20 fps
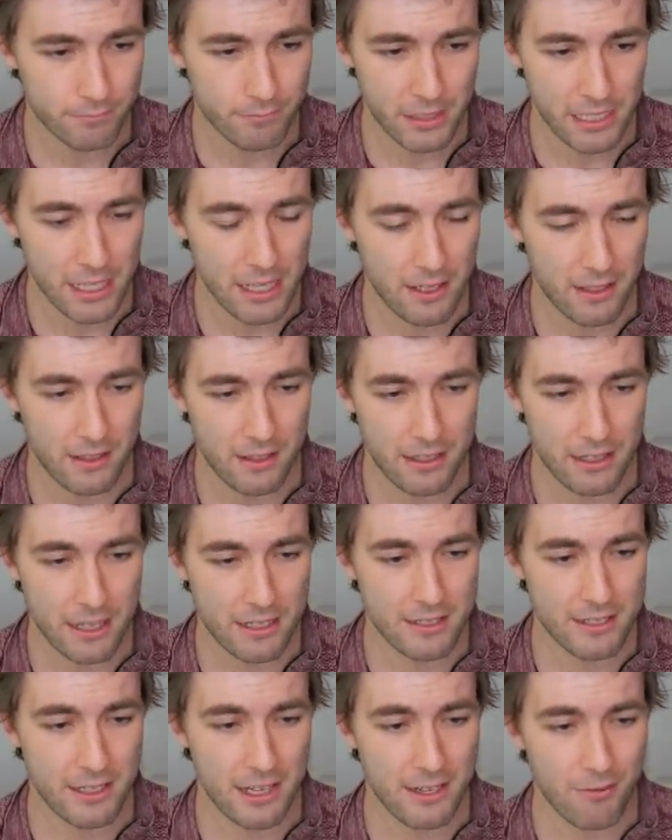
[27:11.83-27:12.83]
Yeah,
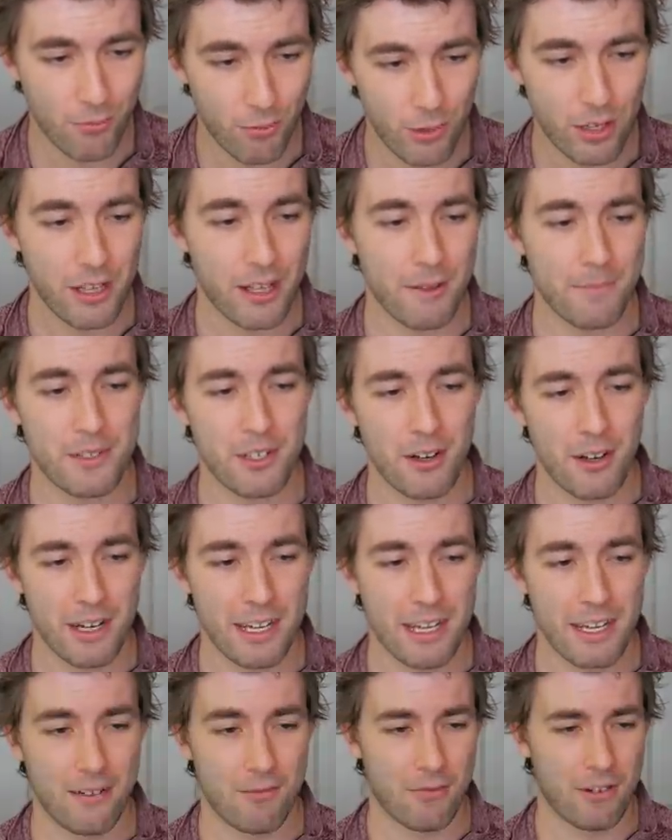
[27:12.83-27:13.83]
I'm sorry I
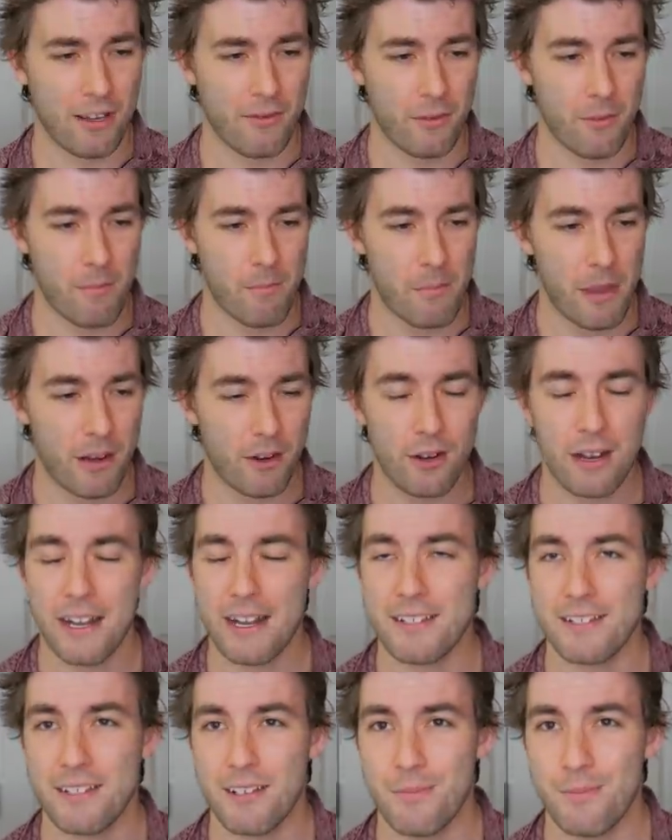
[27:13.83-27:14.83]
can't give a better
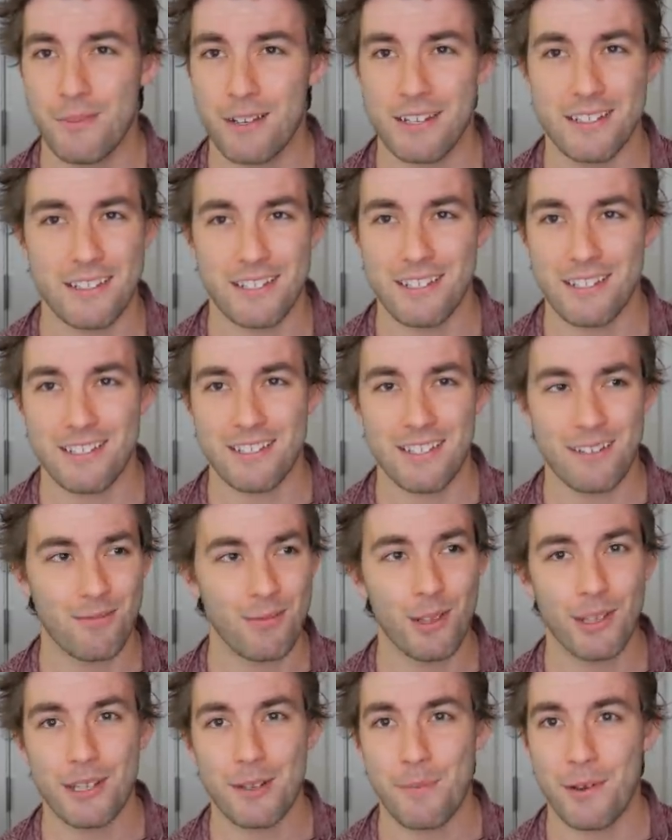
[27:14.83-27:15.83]
answer, because it
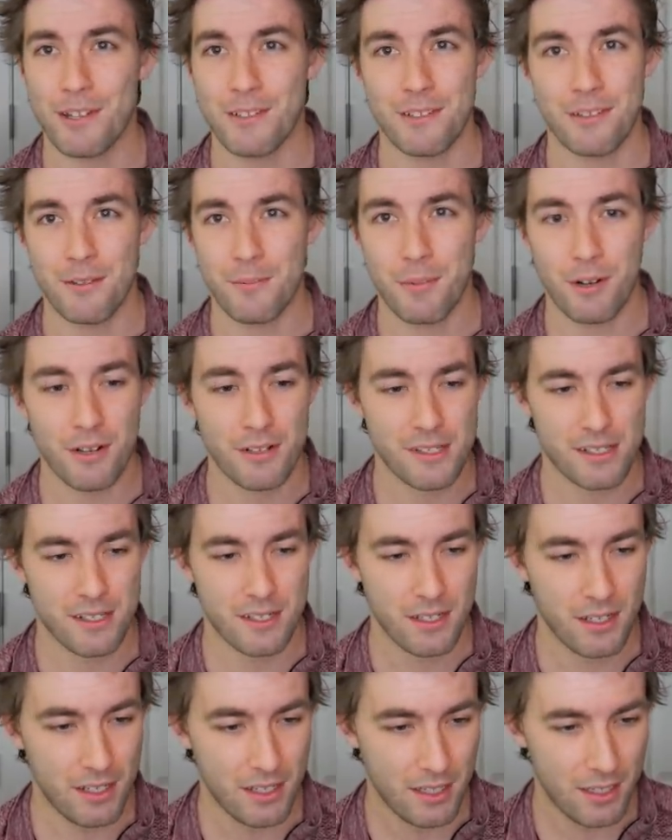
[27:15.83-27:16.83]
really depends on the
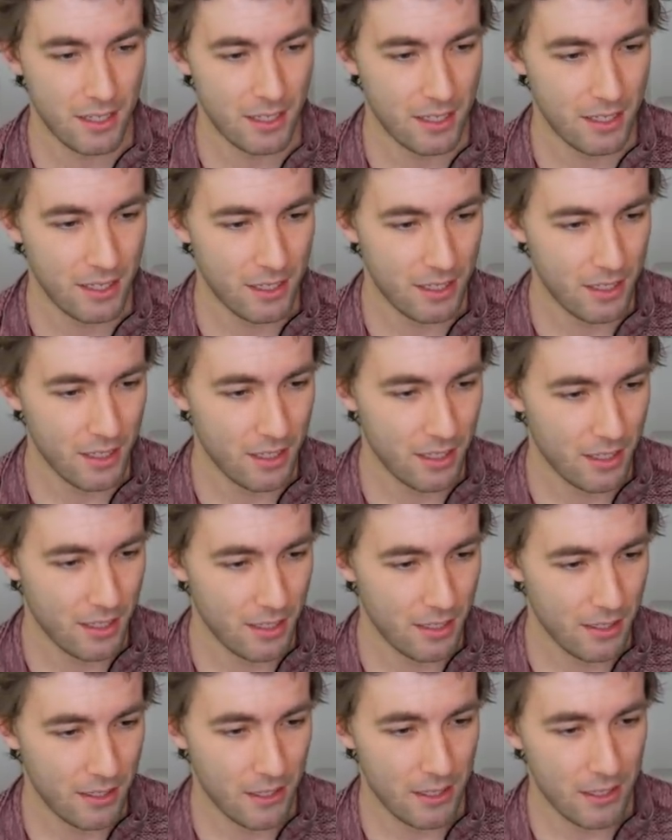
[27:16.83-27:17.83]
person.
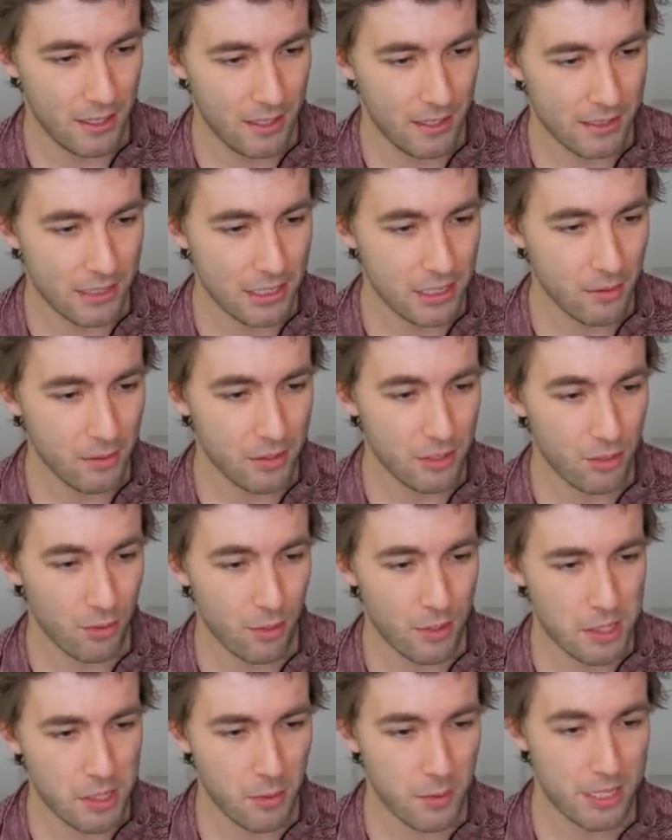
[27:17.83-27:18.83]
Did you
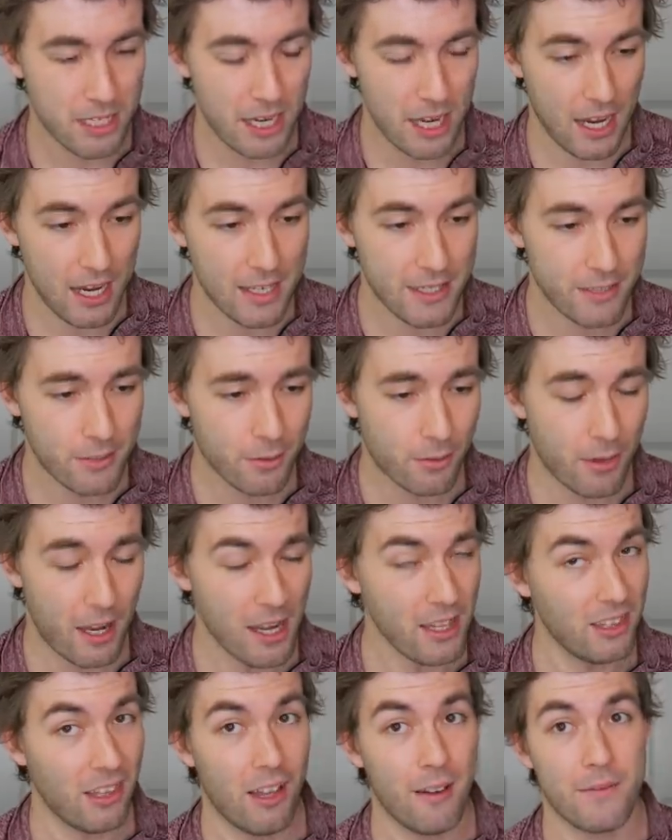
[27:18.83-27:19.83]
enjoy going to high school?
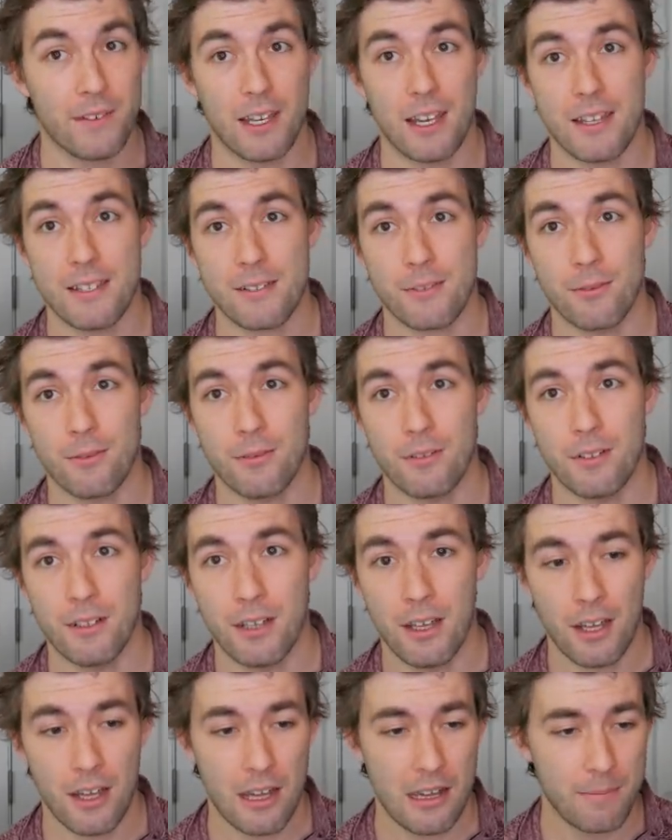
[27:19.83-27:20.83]
I loved high school.
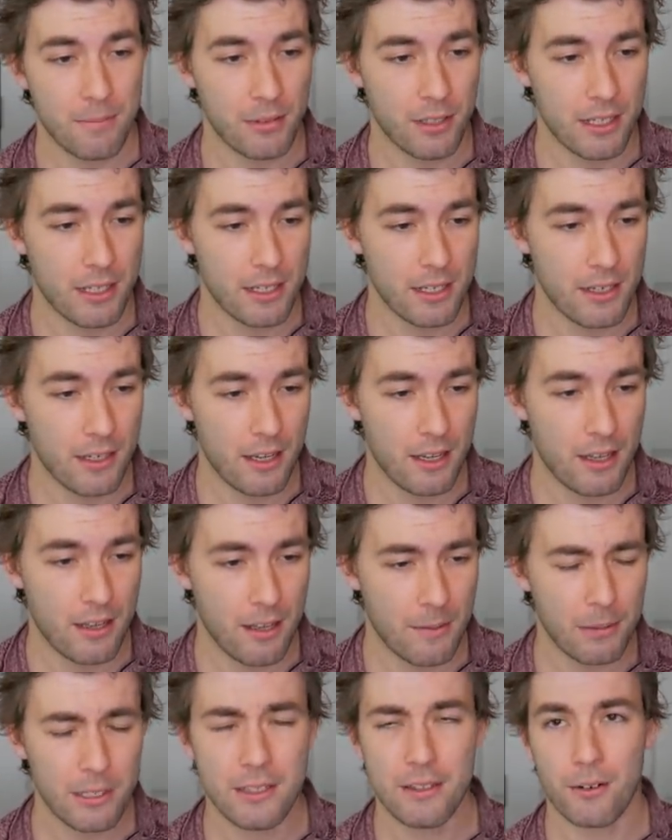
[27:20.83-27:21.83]
I played
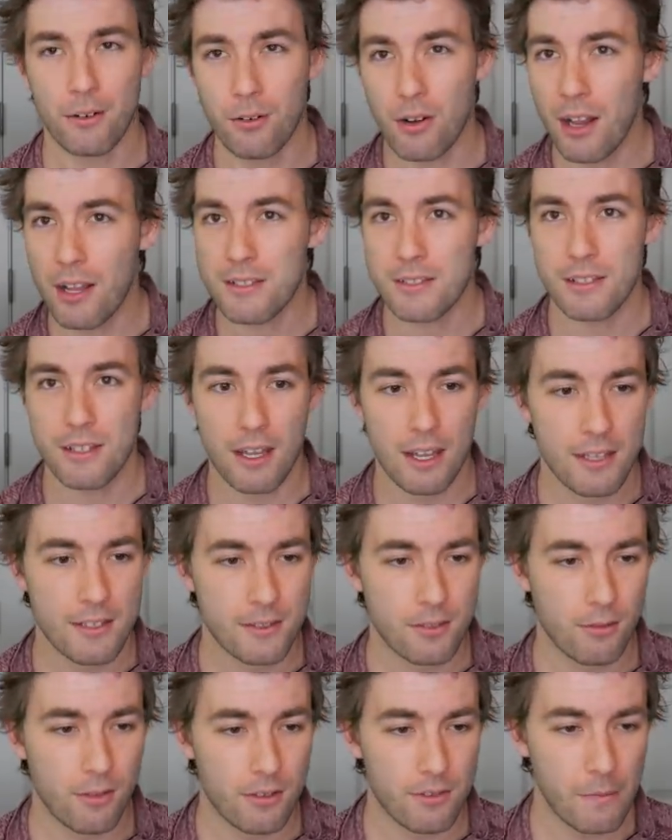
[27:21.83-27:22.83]
lacrosse in high
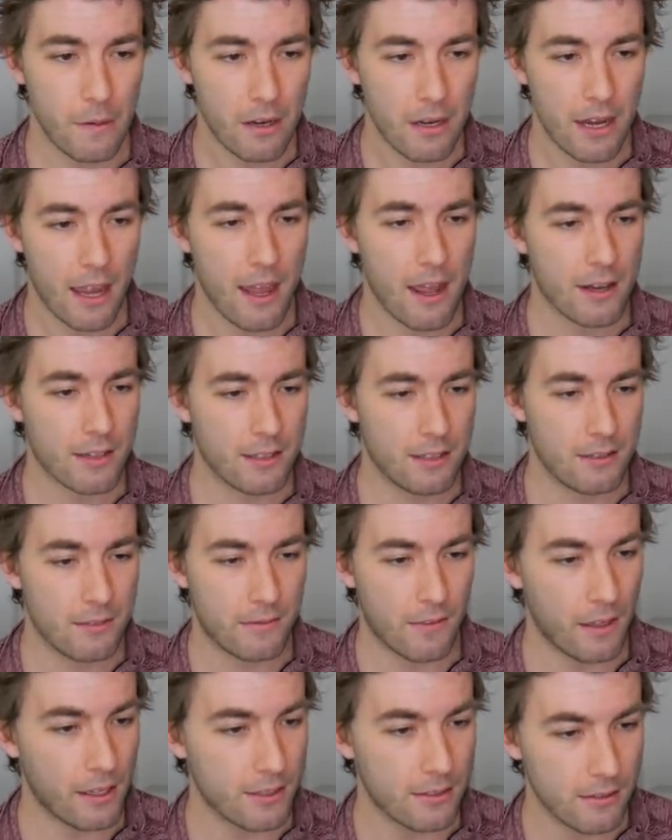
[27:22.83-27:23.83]
school. I was very
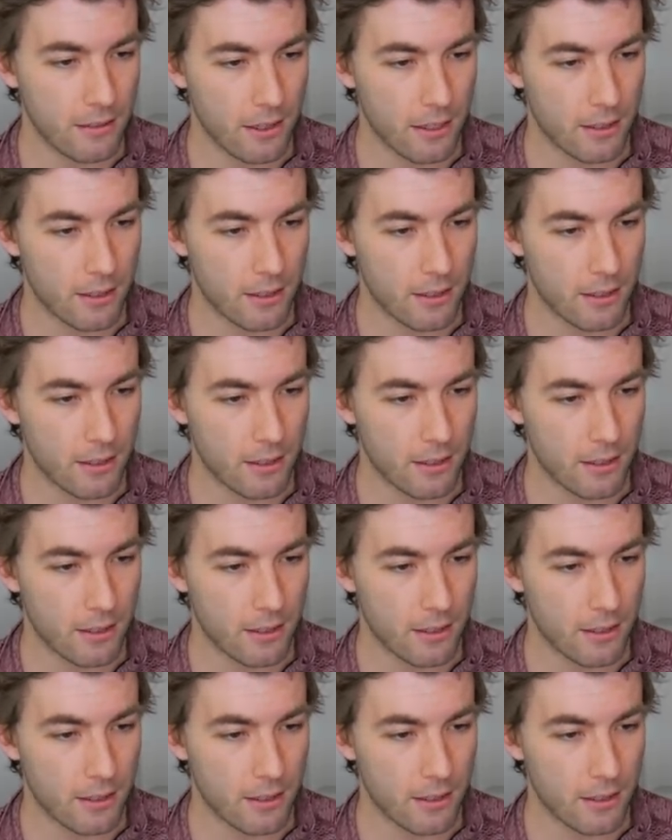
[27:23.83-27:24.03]
active. I